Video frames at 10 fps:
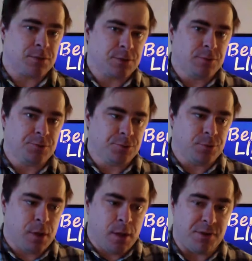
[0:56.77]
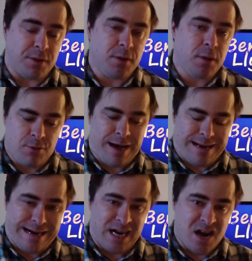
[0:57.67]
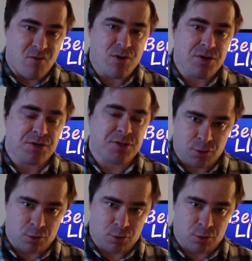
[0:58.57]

For you to be that Irish,